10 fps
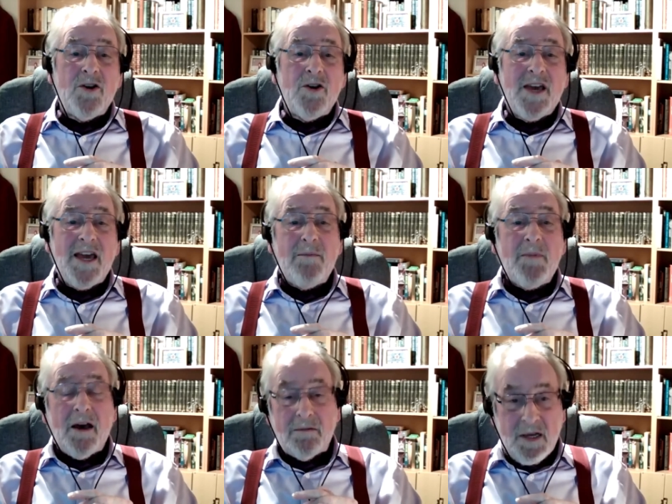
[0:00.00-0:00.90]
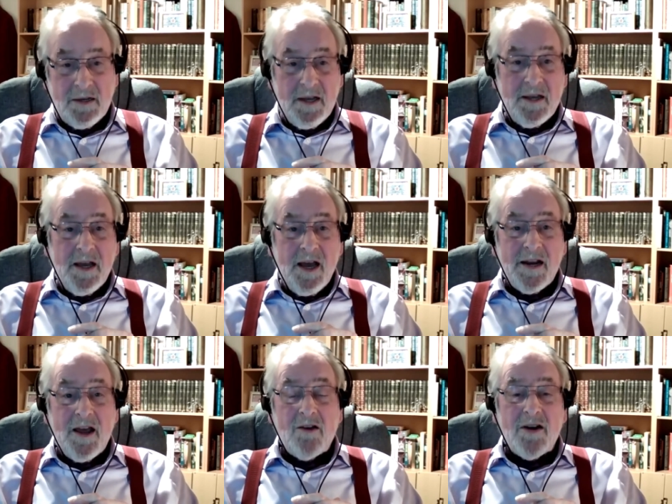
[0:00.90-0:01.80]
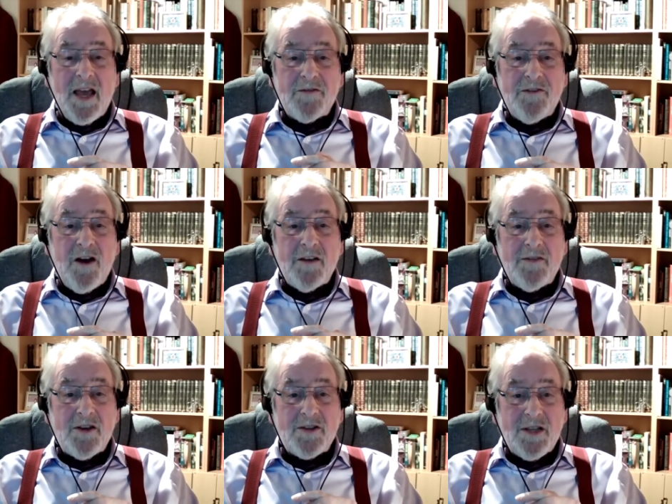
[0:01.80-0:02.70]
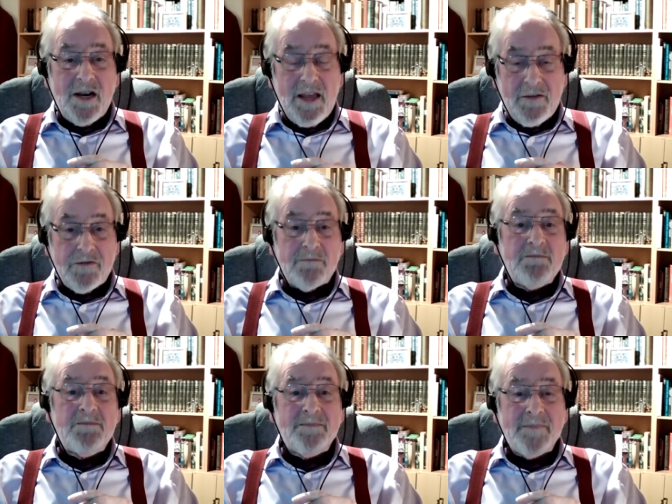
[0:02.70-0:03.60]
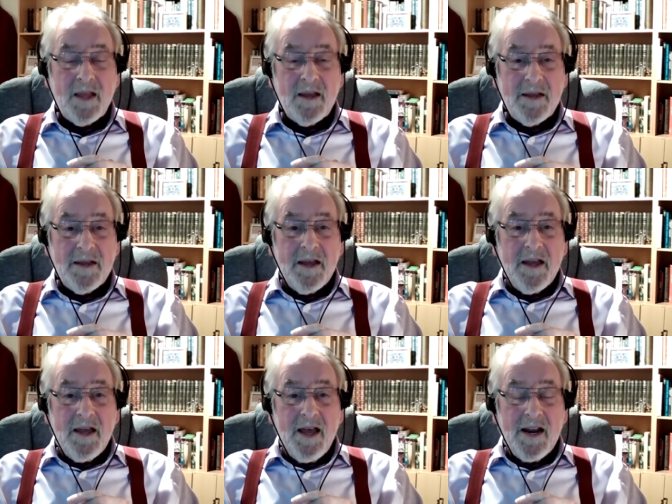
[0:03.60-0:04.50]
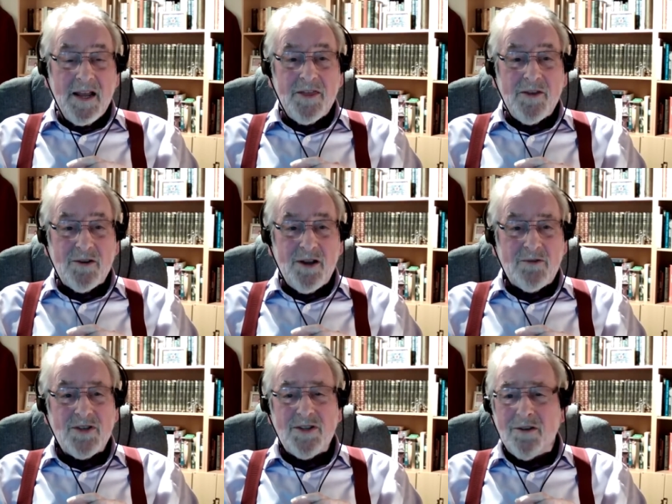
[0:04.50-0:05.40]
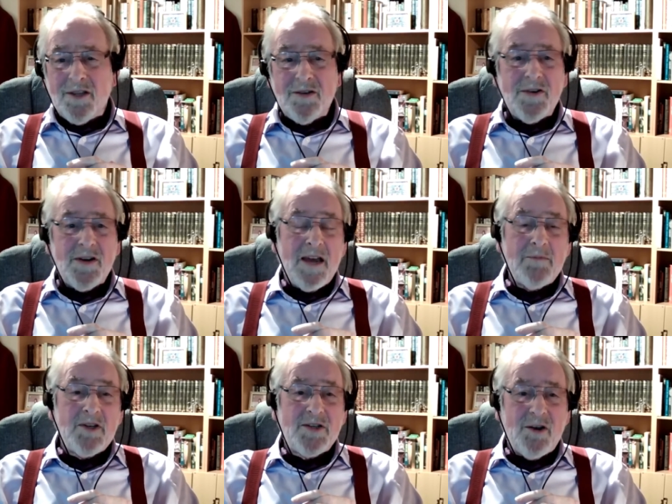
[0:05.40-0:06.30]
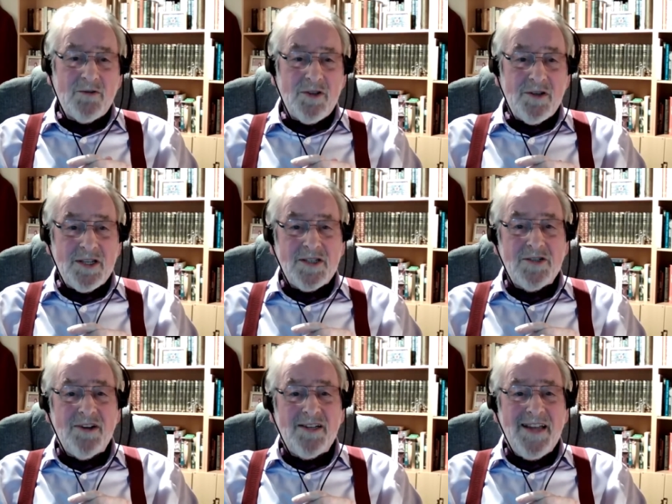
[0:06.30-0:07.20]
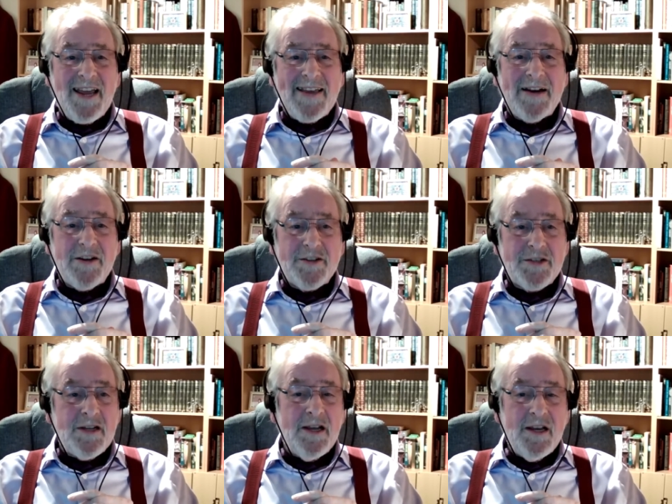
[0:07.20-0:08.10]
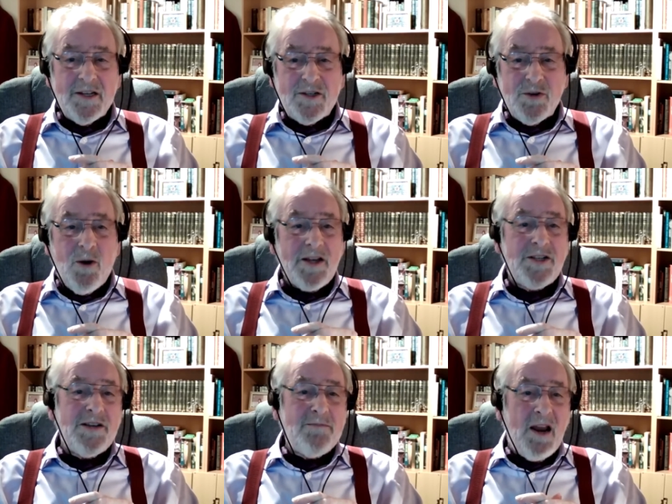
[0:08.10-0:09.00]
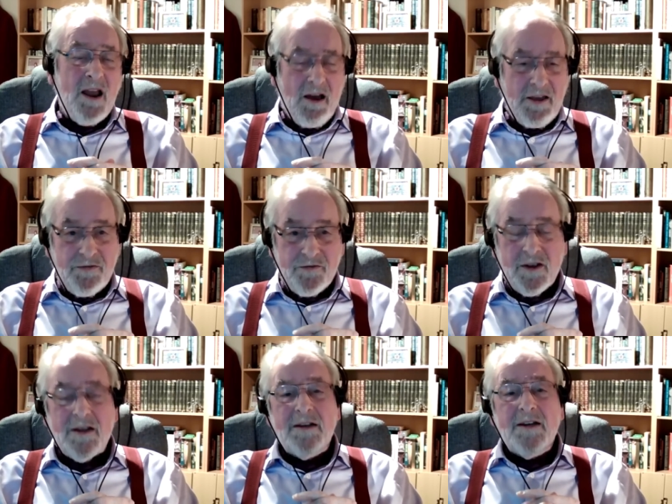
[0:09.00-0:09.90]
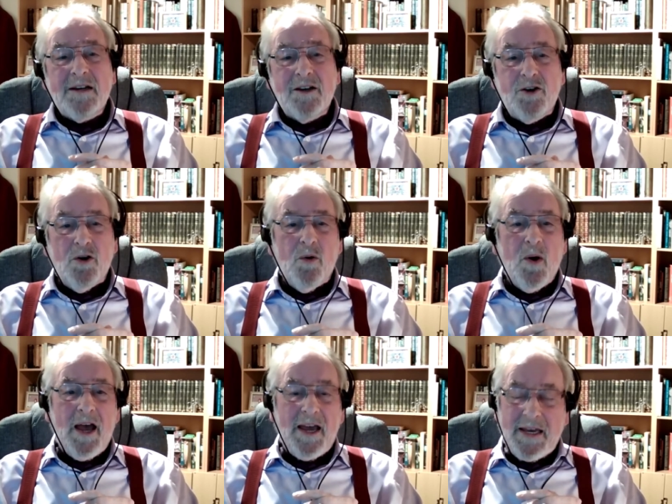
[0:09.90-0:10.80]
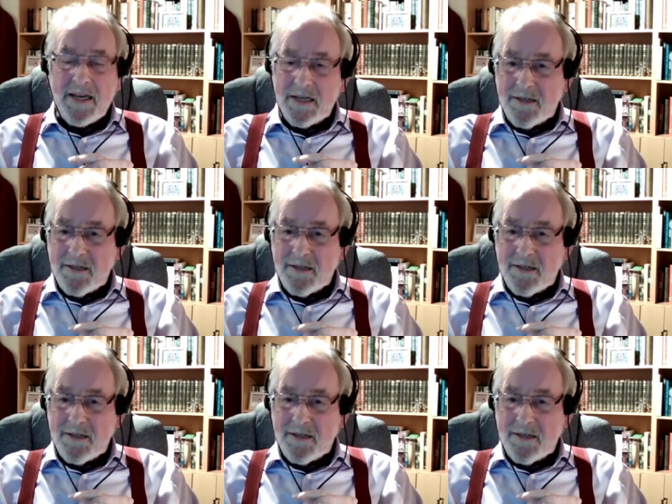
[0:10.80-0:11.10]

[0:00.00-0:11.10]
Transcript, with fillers: leukemia and I only had five years to live. And I thought, oh, sod this for a game of soldiers. This is ridiculous. Twice in my life. Go away.